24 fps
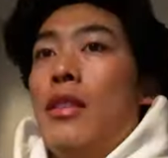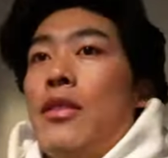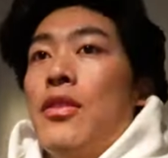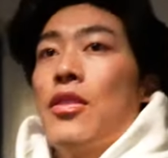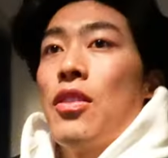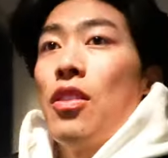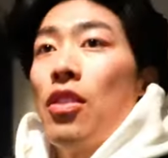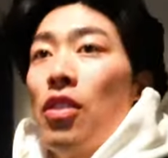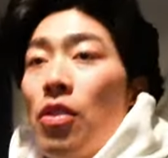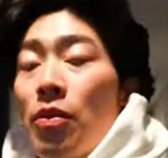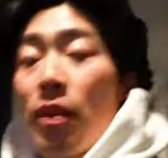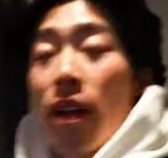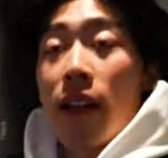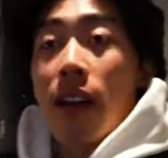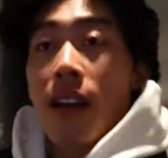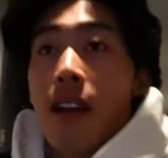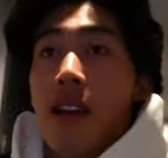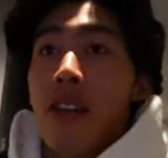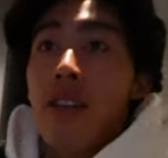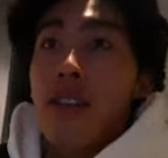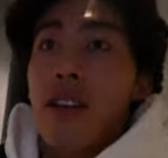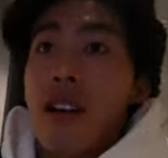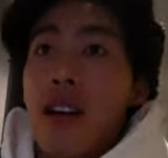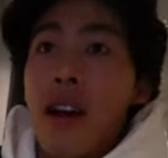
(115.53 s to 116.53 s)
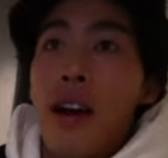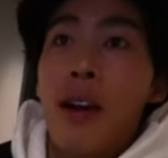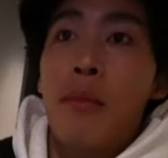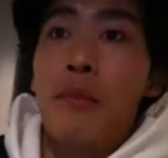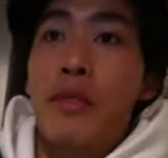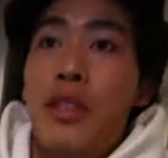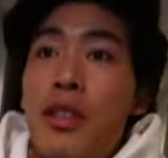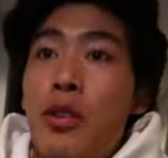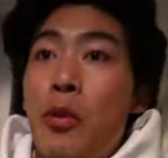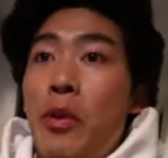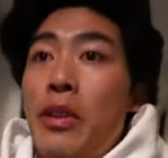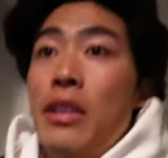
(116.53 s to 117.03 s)
So right now, I'm
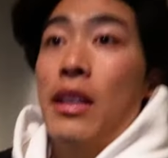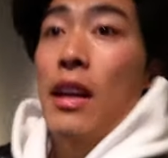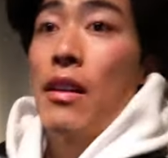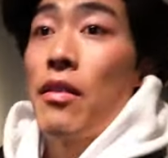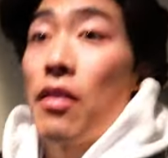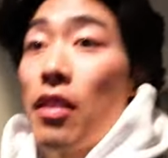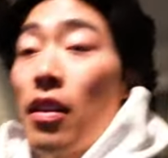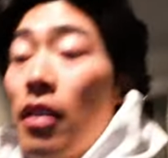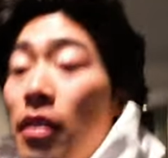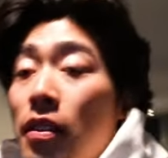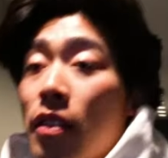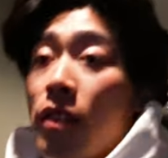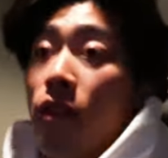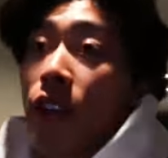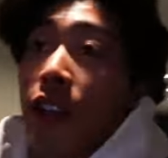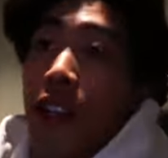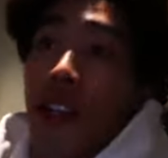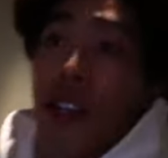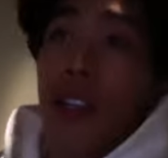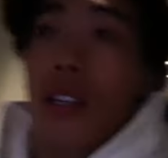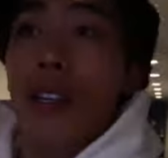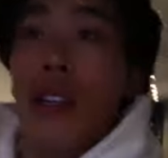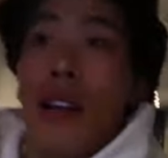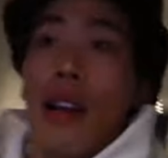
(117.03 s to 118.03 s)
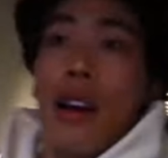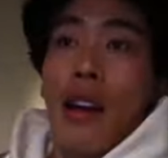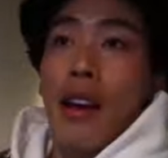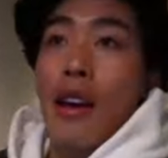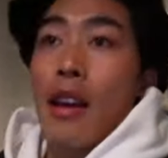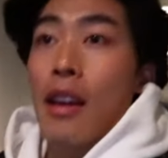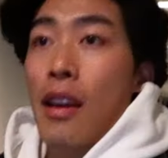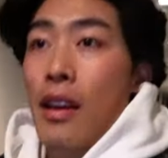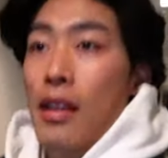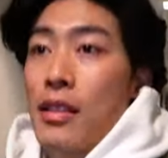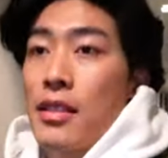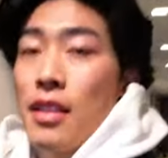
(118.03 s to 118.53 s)
just going down the elevator
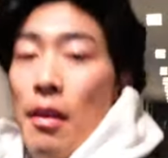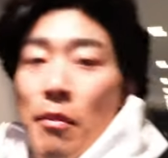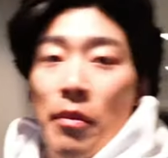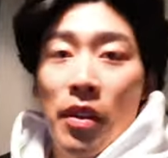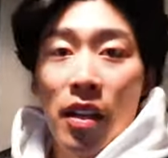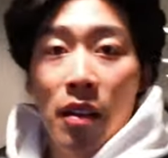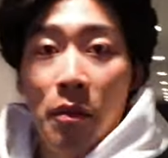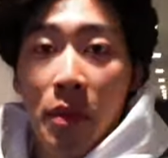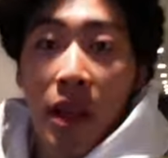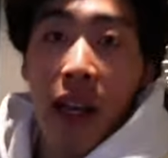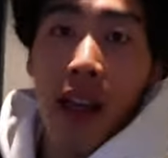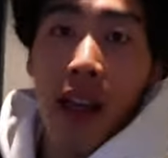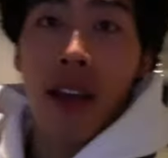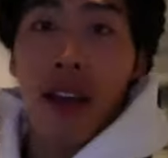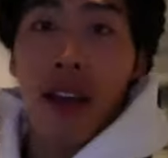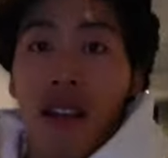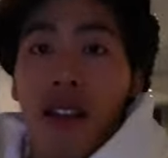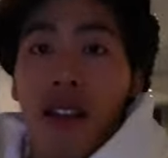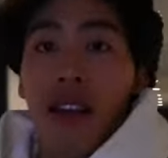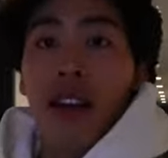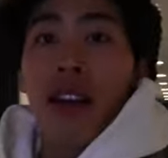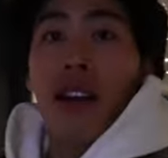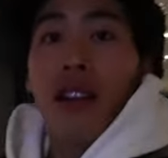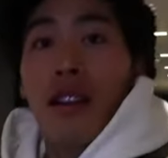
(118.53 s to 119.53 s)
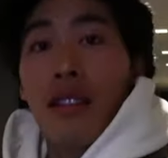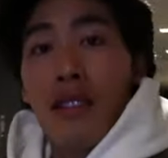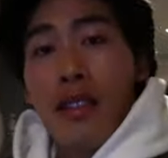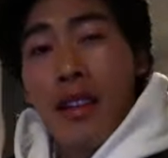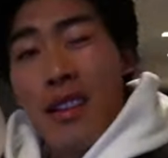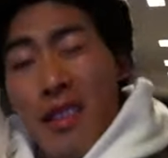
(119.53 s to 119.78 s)
and I'm gonna be heading to the